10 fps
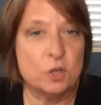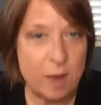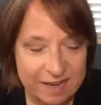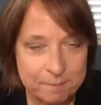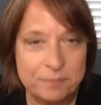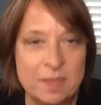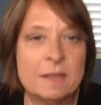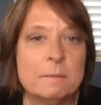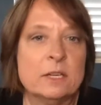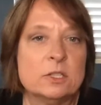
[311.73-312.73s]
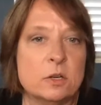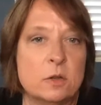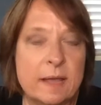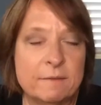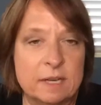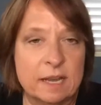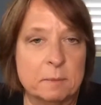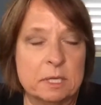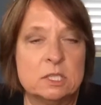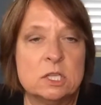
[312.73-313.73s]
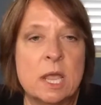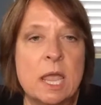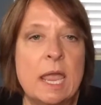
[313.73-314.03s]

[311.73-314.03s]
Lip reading: claim, make sure you have damage,